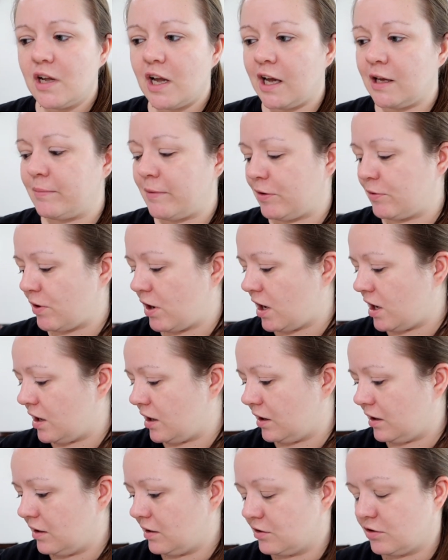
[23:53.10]
on my
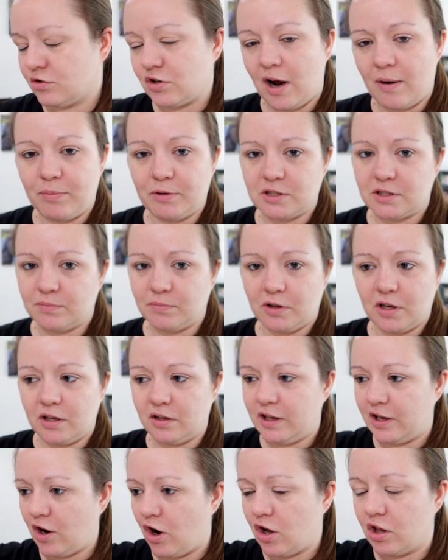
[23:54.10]
rug, droplets of
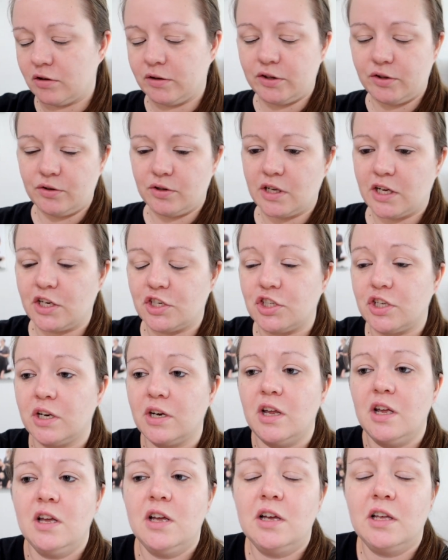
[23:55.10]
blood like all the way through the kitchen.